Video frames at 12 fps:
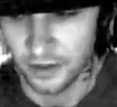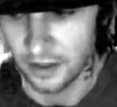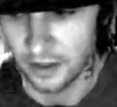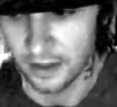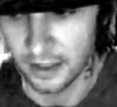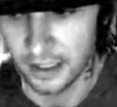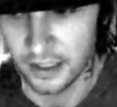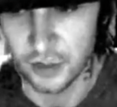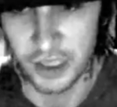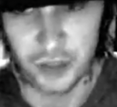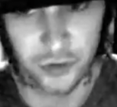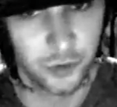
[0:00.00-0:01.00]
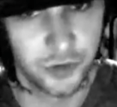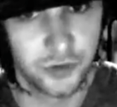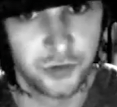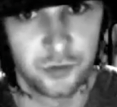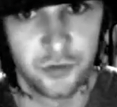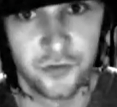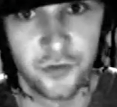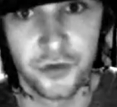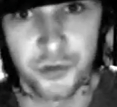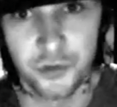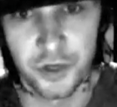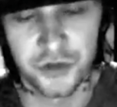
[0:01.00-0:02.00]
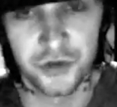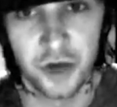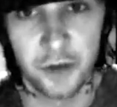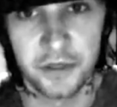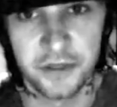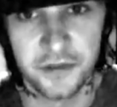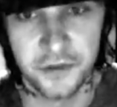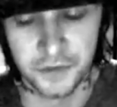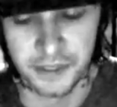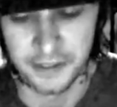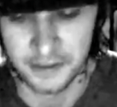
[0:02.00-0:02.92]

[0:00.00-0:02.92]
and it is what's referred to as drop D tuning.